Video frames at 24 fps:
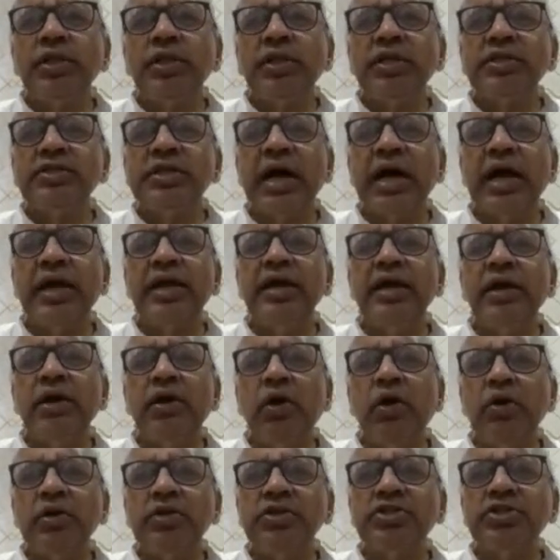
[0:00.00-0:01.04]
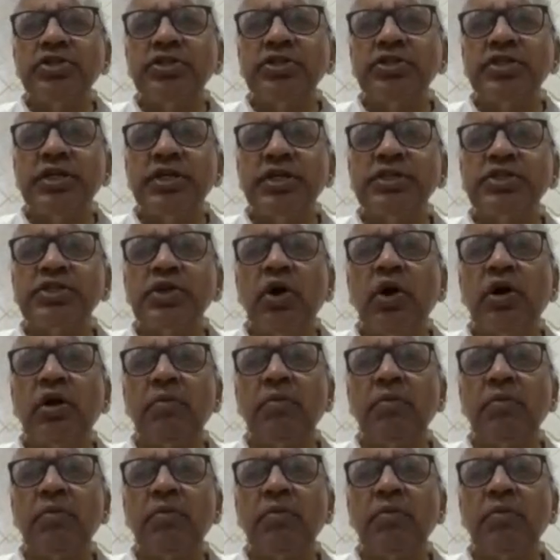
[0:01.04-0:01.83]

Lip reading: this higher consciousness or